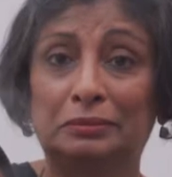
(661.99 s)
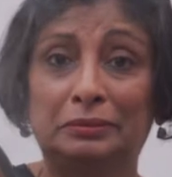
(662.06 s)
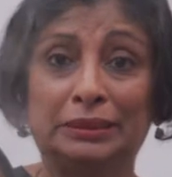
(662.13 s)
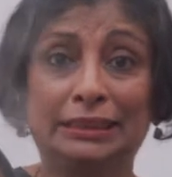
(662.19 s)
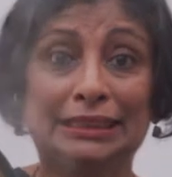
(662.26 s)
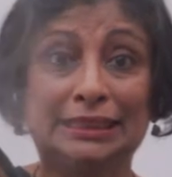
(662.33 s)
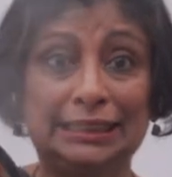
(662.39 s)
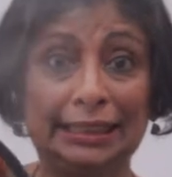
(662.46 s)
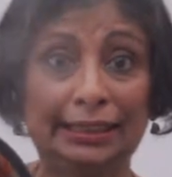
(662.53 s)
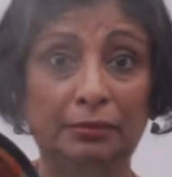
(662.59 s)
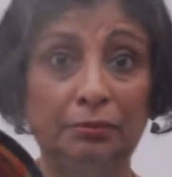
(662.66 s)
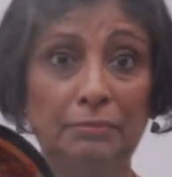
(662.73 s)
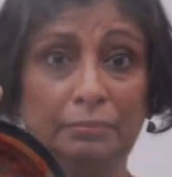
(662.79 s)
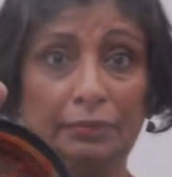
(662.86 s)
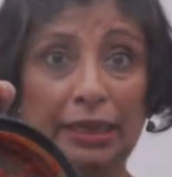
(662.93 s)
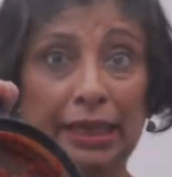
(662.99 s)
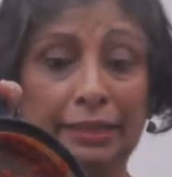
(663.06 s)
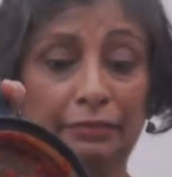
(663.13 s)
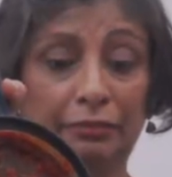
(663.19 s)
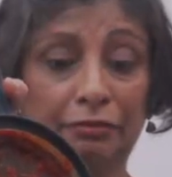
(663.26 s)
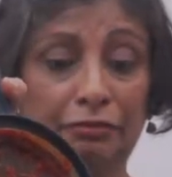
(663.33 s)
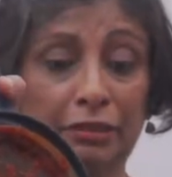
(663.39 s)
the steam and
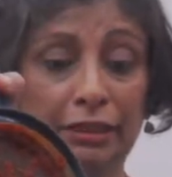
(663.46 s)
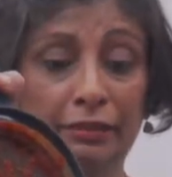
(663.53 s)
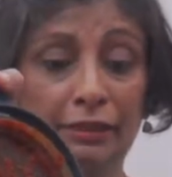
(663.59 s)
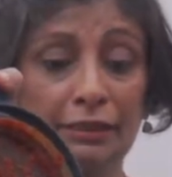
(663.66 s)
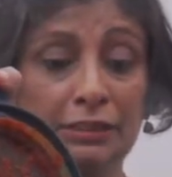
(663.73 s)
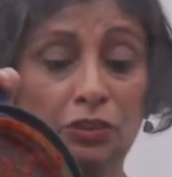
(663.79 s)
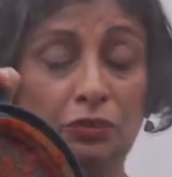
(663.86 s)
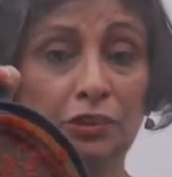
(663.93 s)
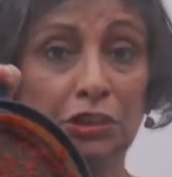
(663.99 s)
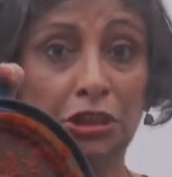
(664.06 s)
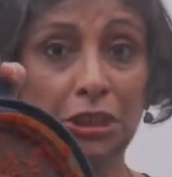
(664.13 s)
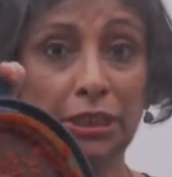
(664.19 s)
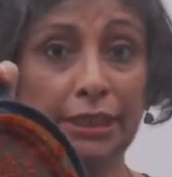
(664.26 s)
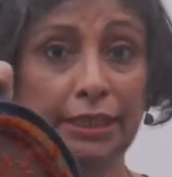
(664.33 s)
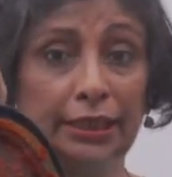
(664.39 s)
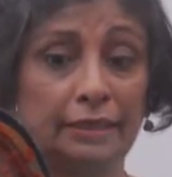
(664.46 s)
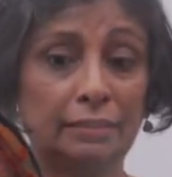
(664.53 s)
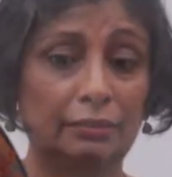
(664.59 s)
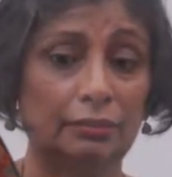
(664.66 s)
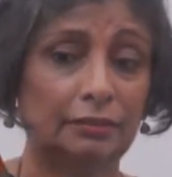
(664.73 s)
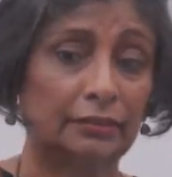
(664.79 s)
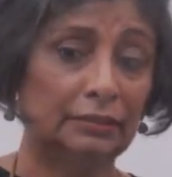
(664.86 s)
the fragrance of the chili
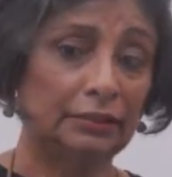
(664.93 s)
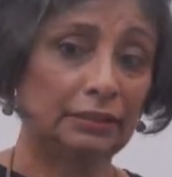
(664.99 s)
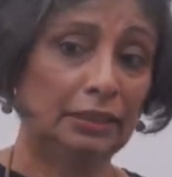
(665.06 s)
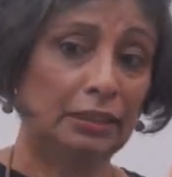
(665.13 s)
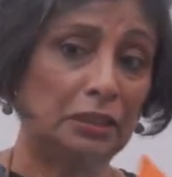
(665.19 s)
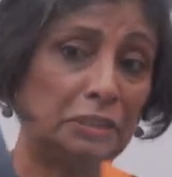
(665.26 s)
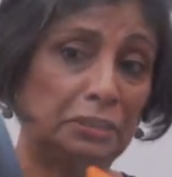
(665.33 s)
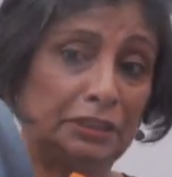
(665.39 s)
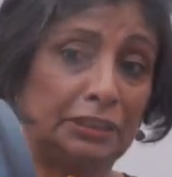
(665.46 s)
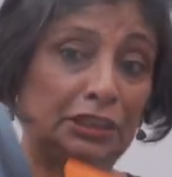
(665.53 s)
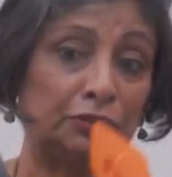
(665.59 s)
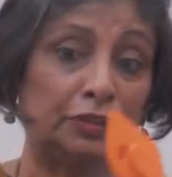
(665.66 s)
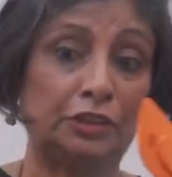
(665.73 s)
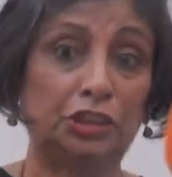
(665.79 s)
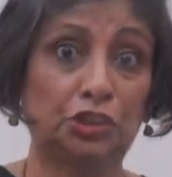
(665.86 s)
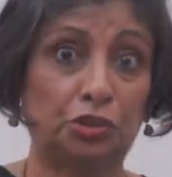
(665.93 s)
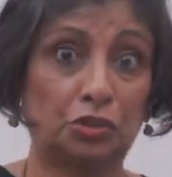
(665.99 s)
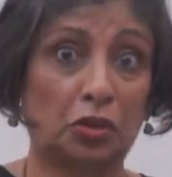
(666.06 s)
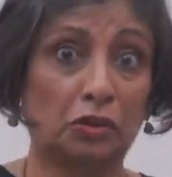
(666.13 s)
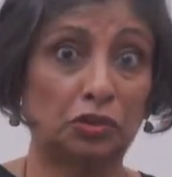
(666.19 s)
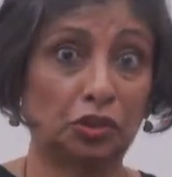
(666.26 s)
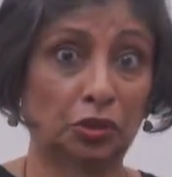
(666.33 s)
is very
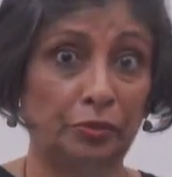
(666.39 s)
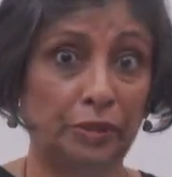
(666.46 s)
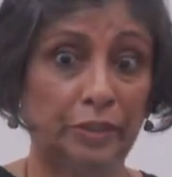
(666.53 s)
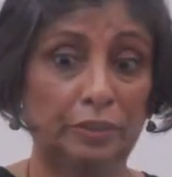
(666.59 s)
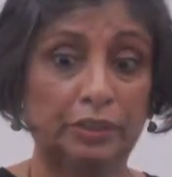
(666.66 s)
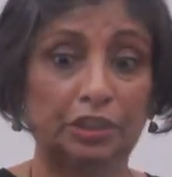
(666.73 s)
strong, so we're going to